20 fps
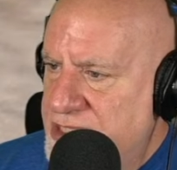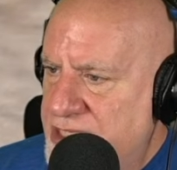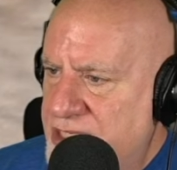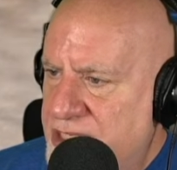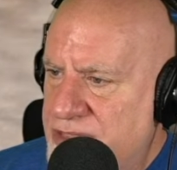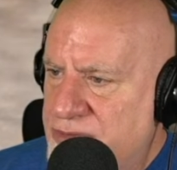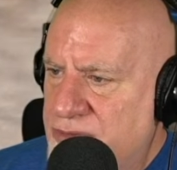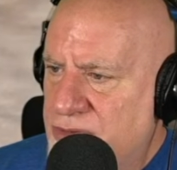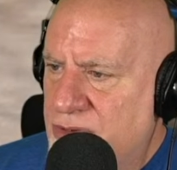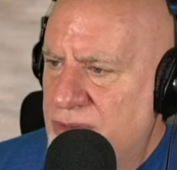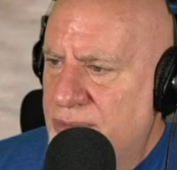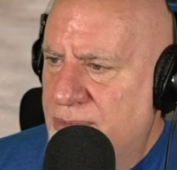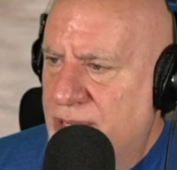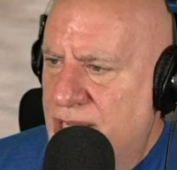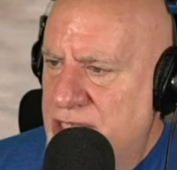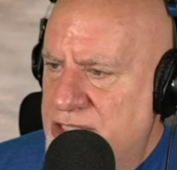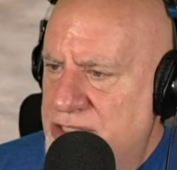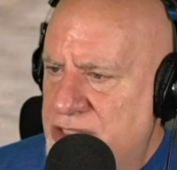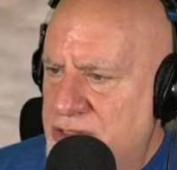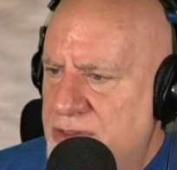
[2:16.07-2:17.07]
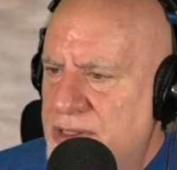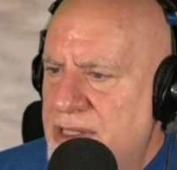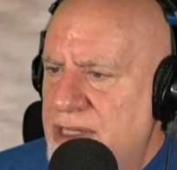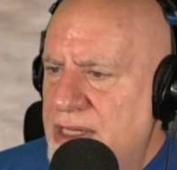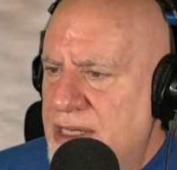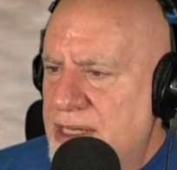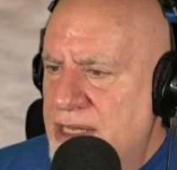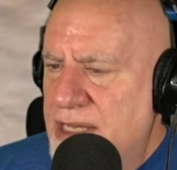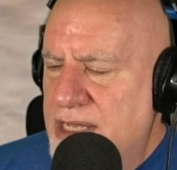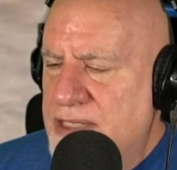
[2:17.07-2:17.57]
control module,
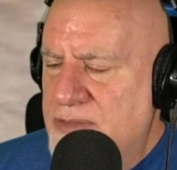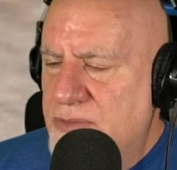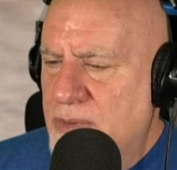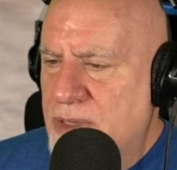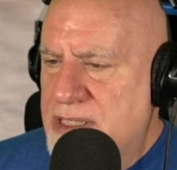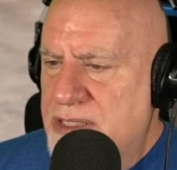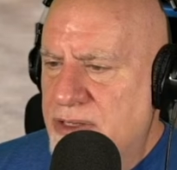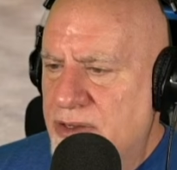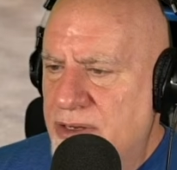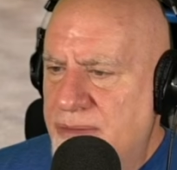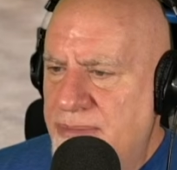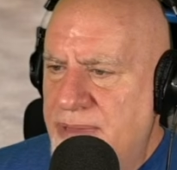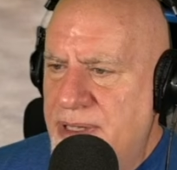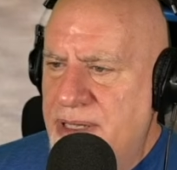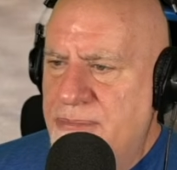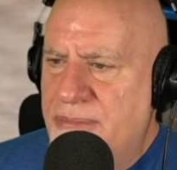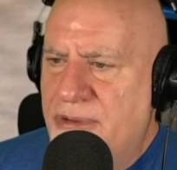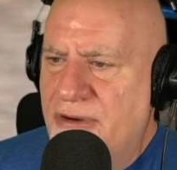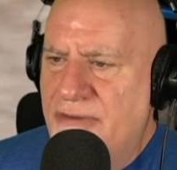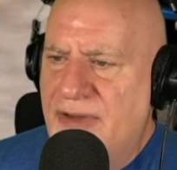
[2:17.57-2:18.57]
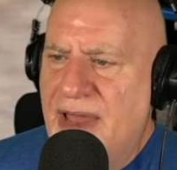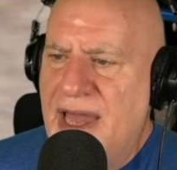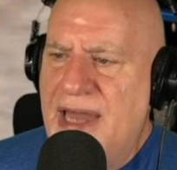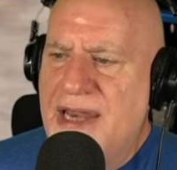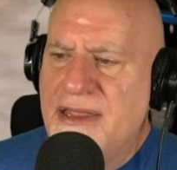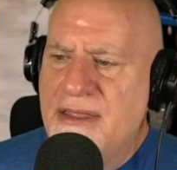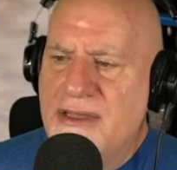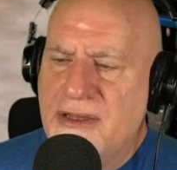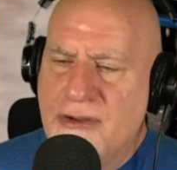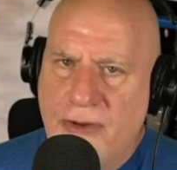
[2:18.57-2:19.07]
is what's going to be
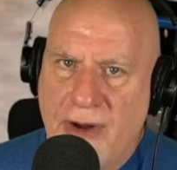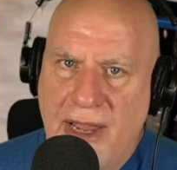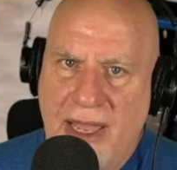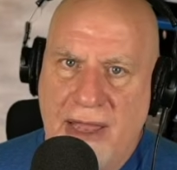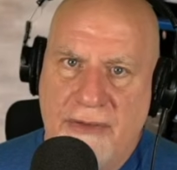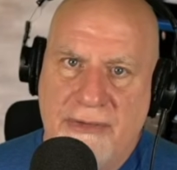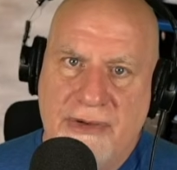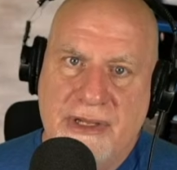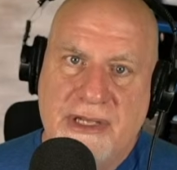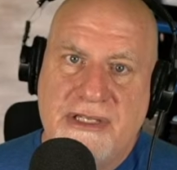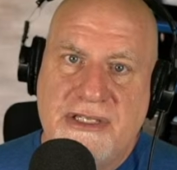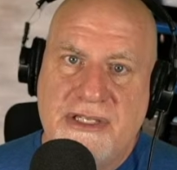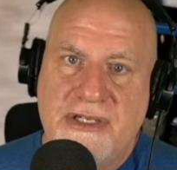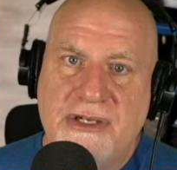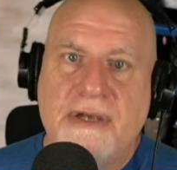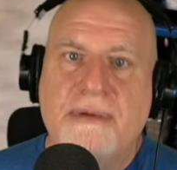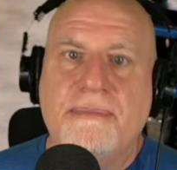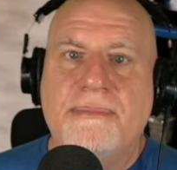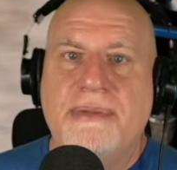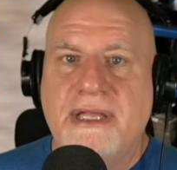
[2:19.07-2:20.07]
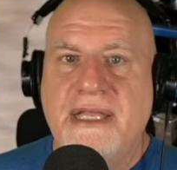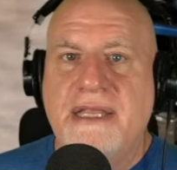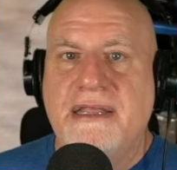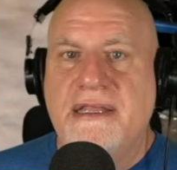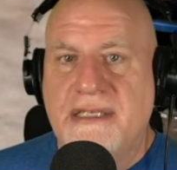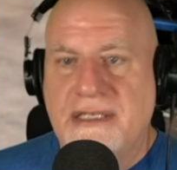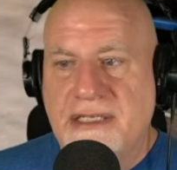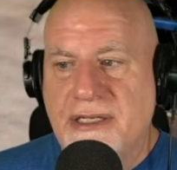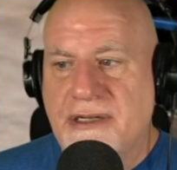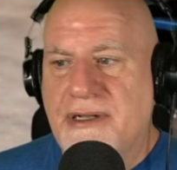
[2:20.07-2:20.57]
providing the ground to complete the
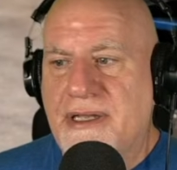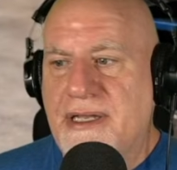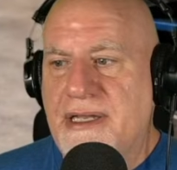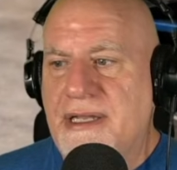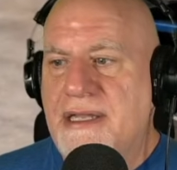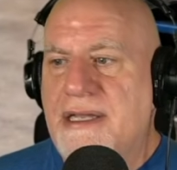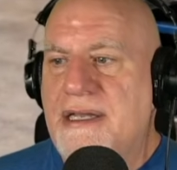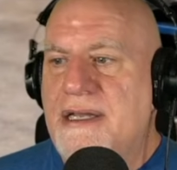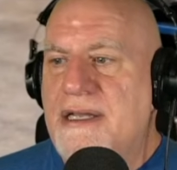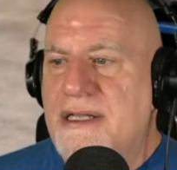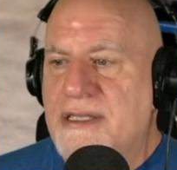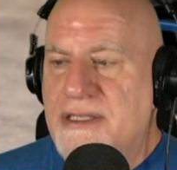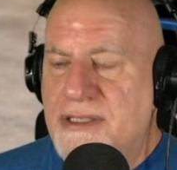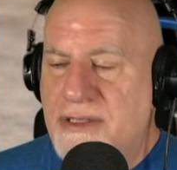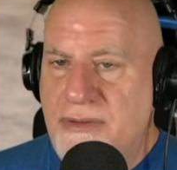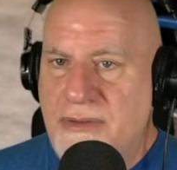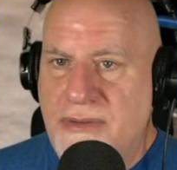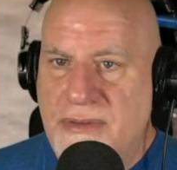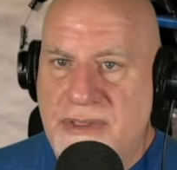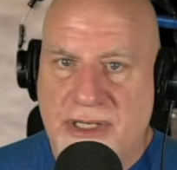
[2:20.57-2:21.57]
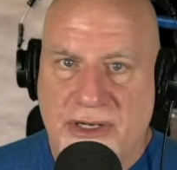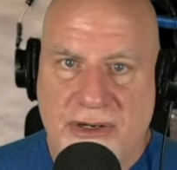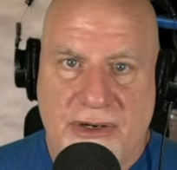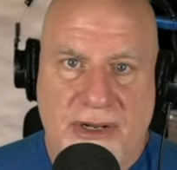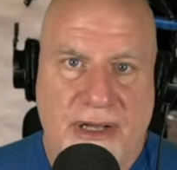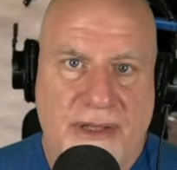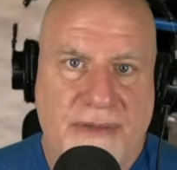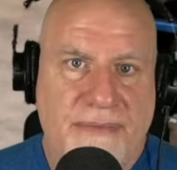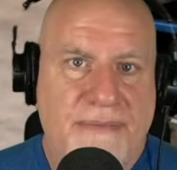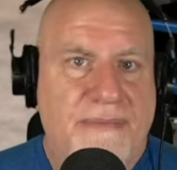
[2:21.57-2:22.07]
circuit to turn
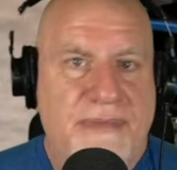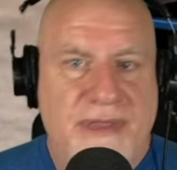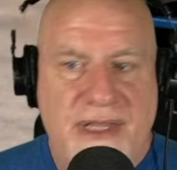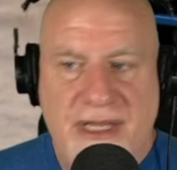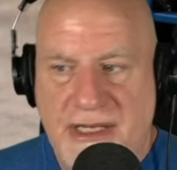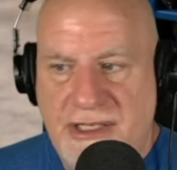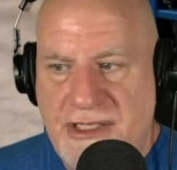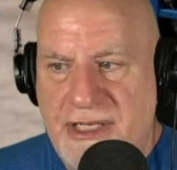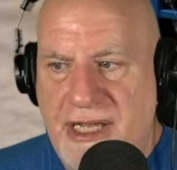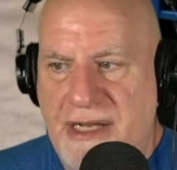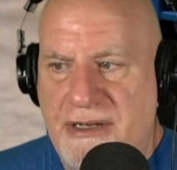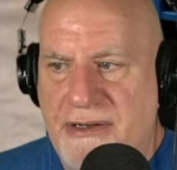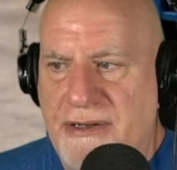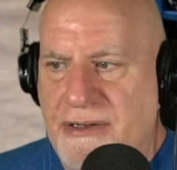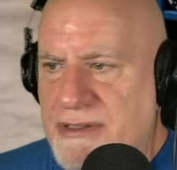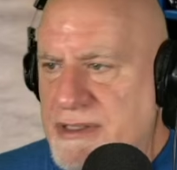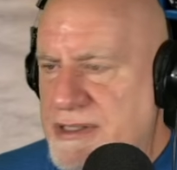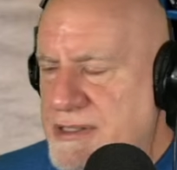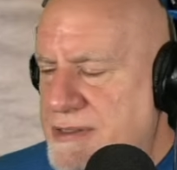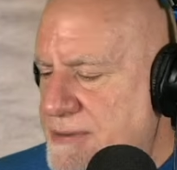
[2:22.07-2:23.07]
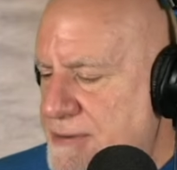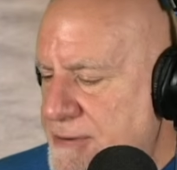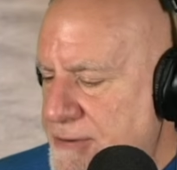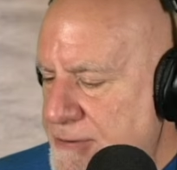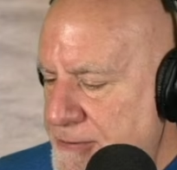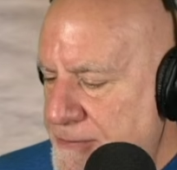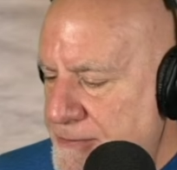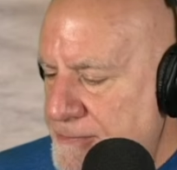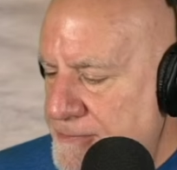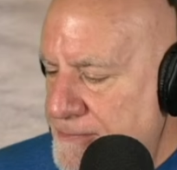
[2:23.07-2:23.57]
on the injectors.
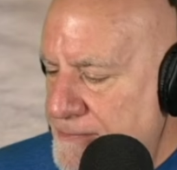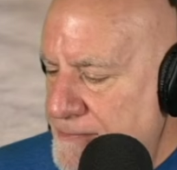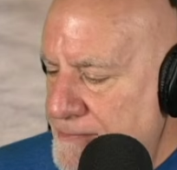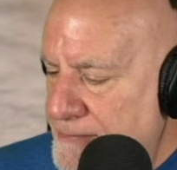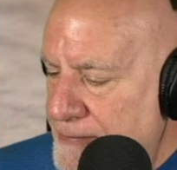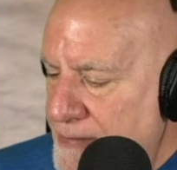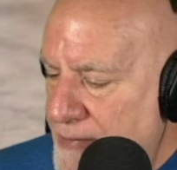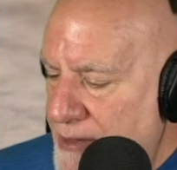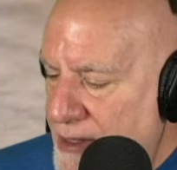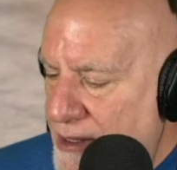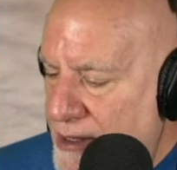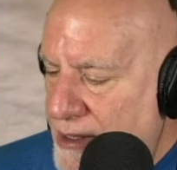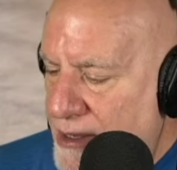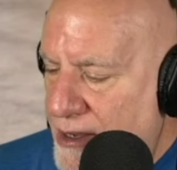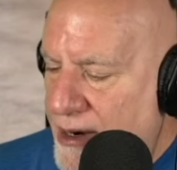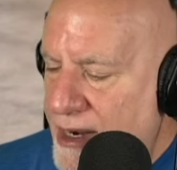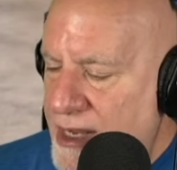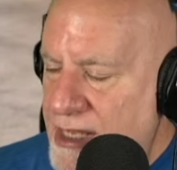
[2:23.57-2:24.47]
All right,